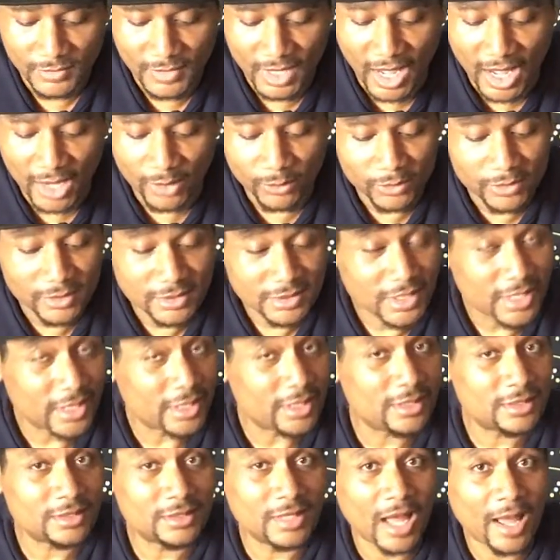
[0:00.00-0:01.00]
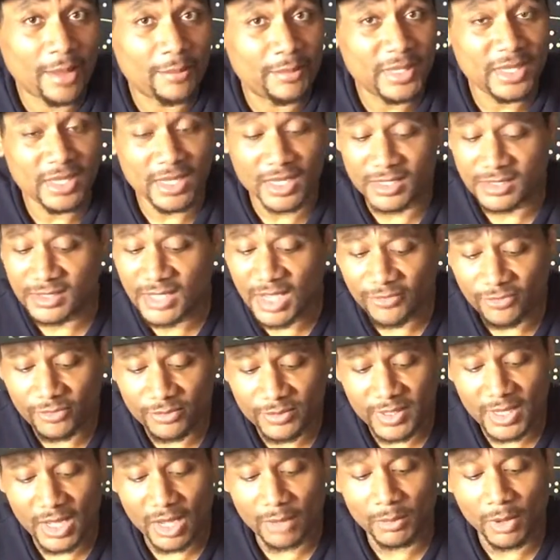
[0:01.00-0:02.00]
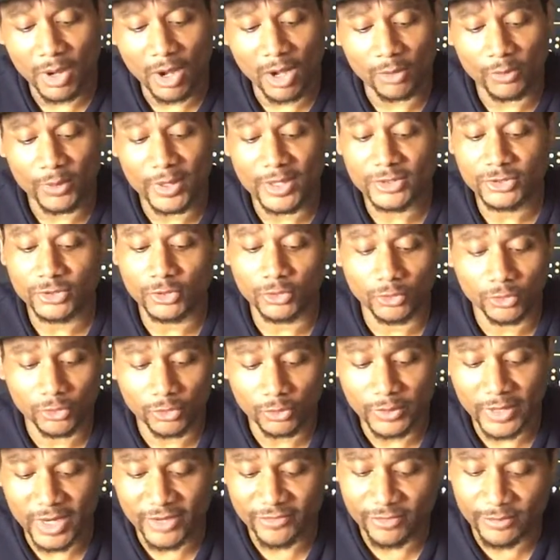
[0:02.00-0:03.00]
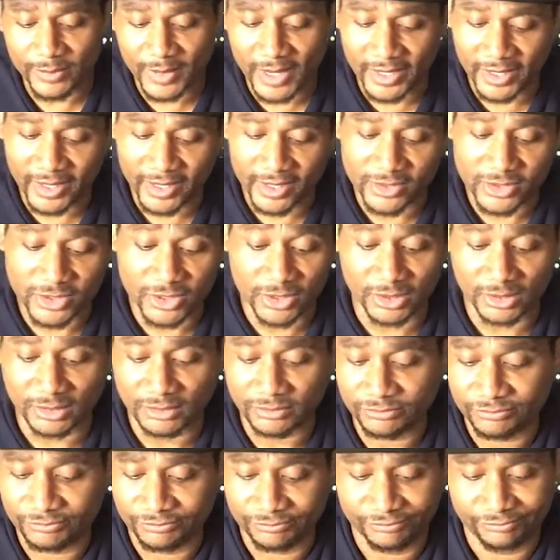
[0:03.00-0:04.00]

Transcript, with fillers: I will say that it's not me. It's never me. I'm always cool with everybody until